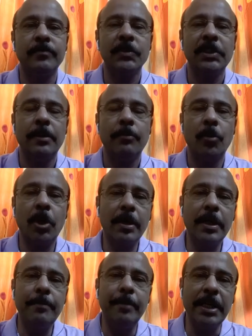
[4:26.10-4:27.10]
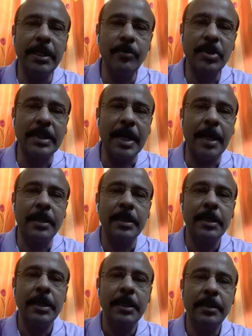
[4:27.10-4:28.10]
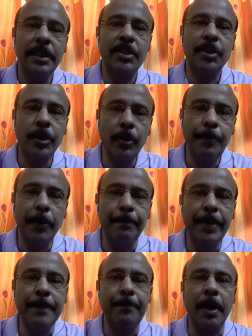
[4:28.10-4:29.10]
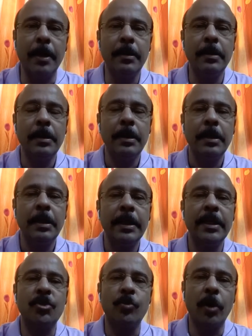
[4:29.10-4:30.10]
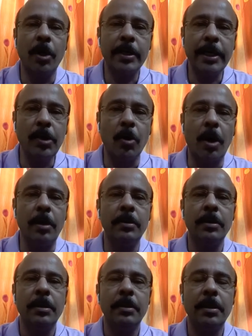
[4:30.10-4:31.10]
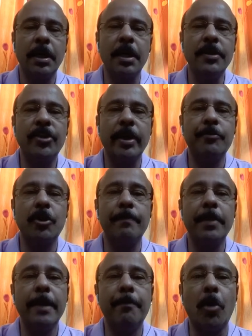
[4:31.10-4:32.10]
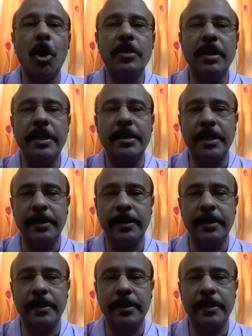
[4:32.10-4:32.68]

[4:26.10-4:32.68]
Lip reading: Murugan believes that this group of people is working on the concept of immortality.